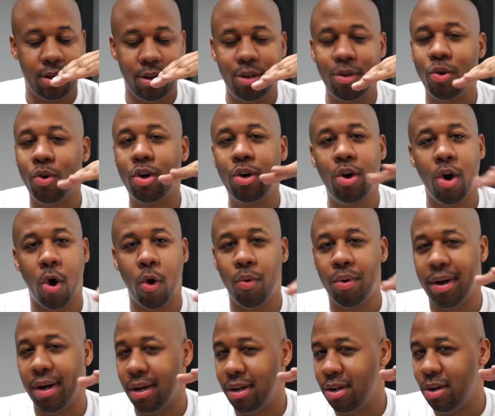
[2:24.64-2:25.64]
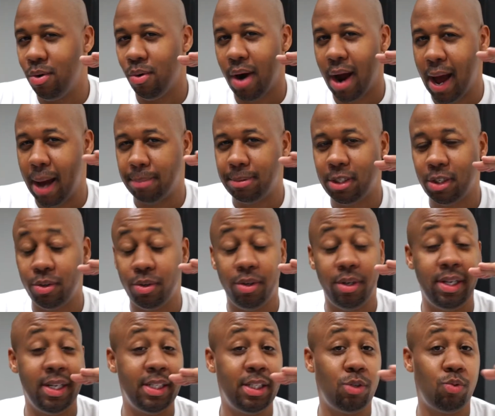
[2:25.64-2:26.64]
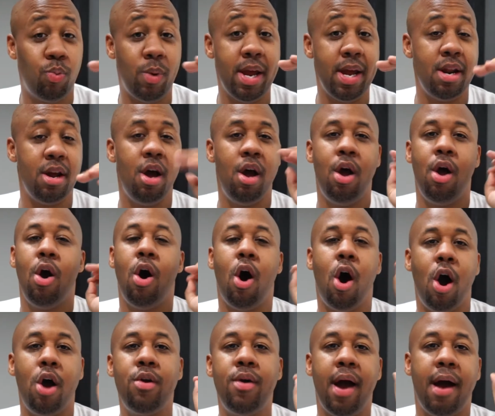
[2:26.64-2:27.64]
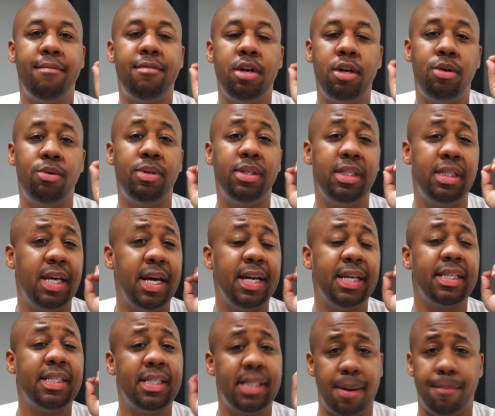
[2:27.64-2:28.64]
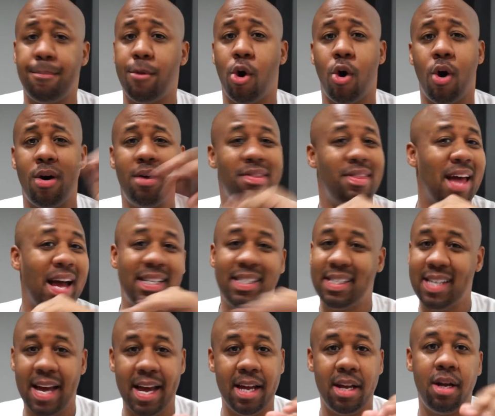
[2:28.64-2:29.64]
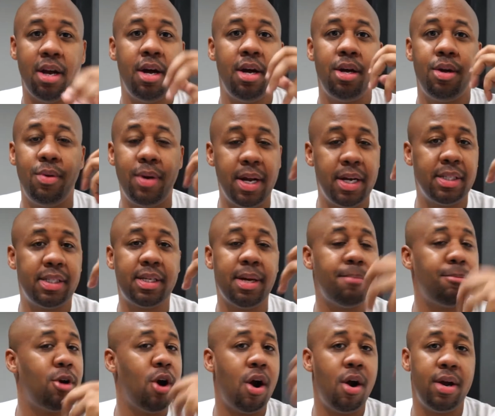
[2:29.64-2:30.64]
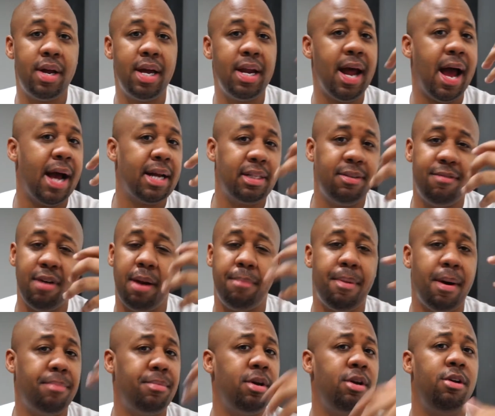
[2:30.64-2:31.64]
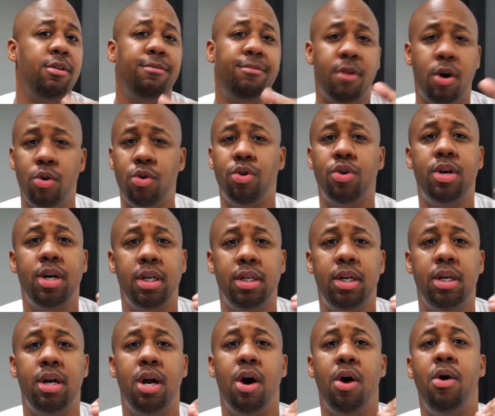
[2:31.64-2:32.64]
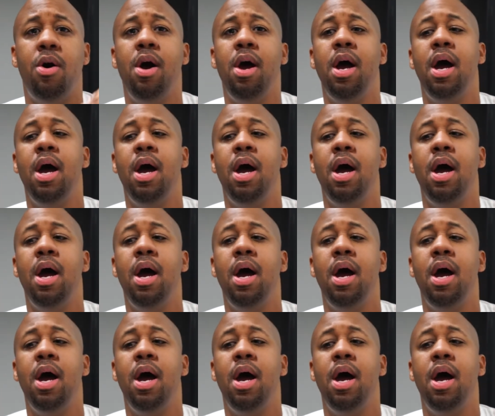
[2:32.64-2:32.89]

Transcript: you're golden. You're absolutely sweet. All you have to do is get a SIM card. That's it. You get a SIM card, get it activated, popped in your phone, you're good to go.